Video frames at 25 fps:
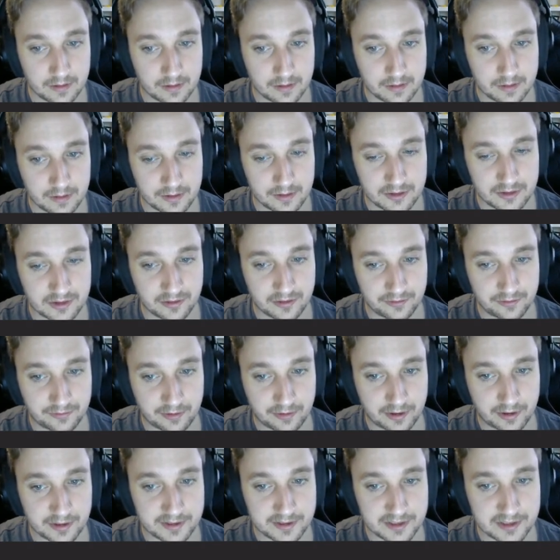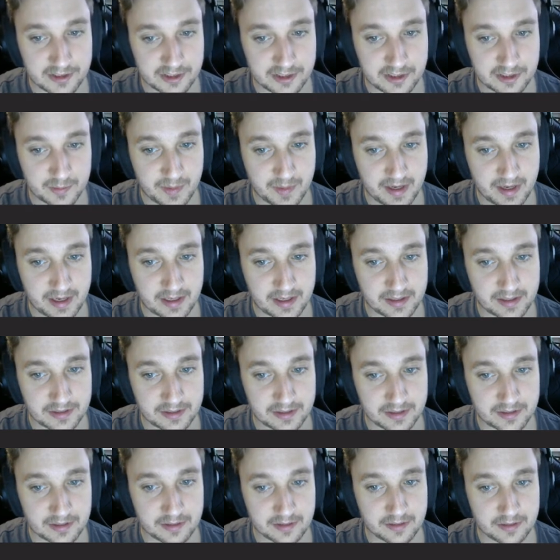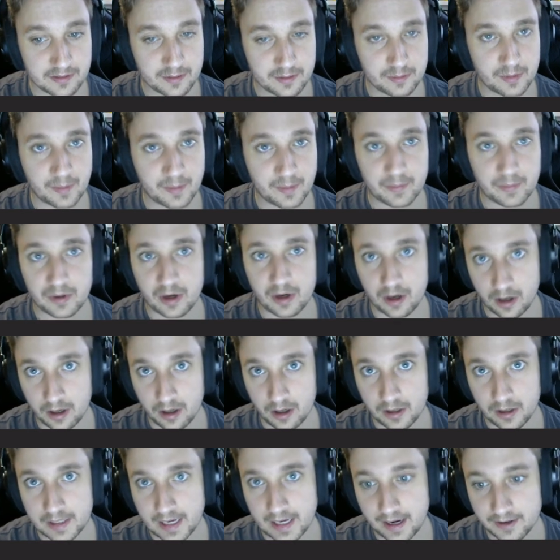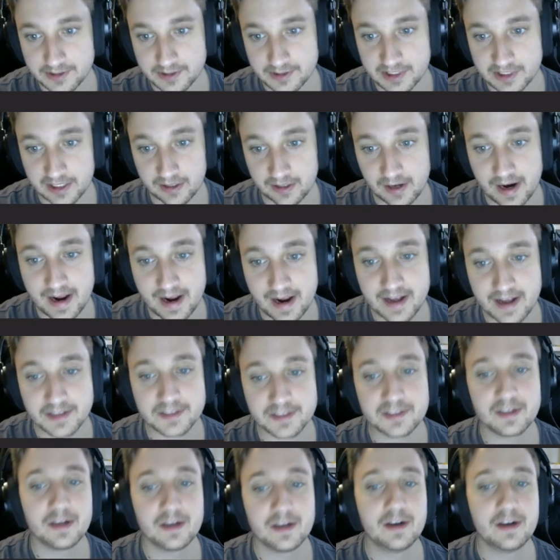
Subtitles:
it's the first space. Remember, all cows eat grass.